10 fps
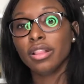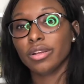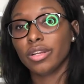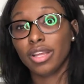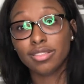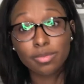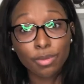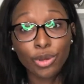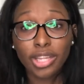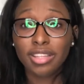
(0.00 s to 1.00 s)
They're going to
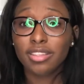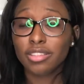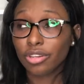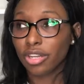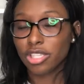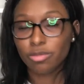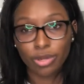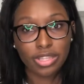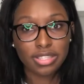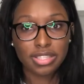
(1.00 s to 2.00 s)
exploit this. They're going to
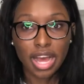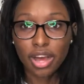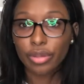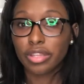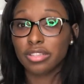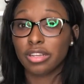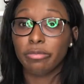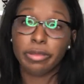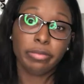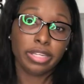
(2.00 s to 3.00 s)
exploit the South. It's going to
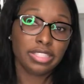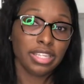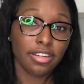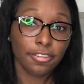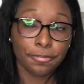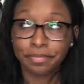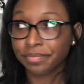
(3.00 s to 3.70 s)
be a big deal.